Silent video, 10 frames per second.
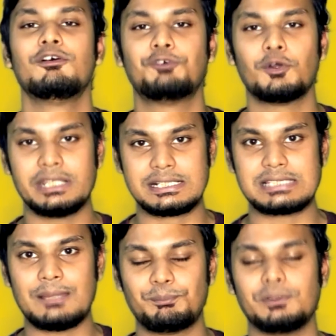For
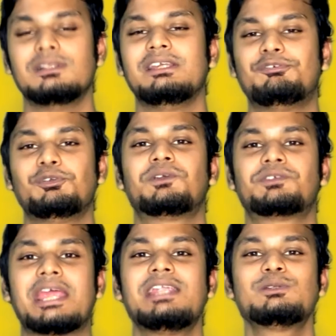example, if you're
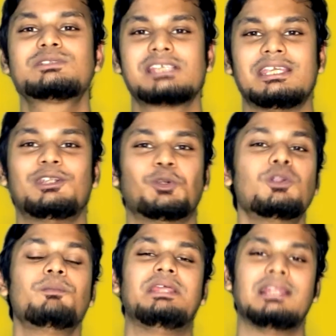trying to say
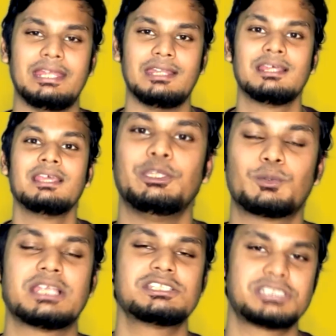don't be late, you
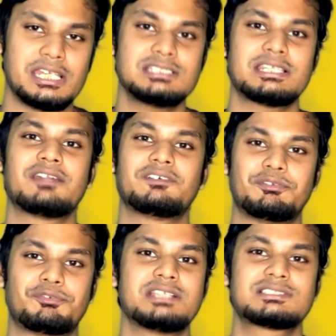can change and
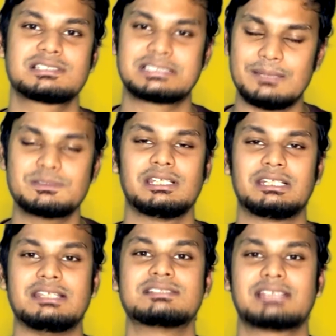rephrase the same
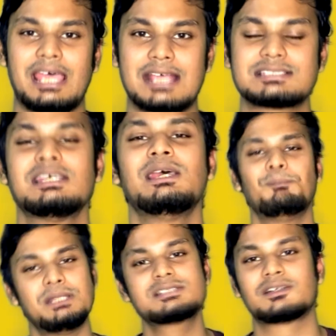sentence as
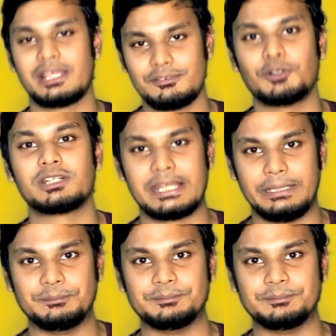please arrive on time.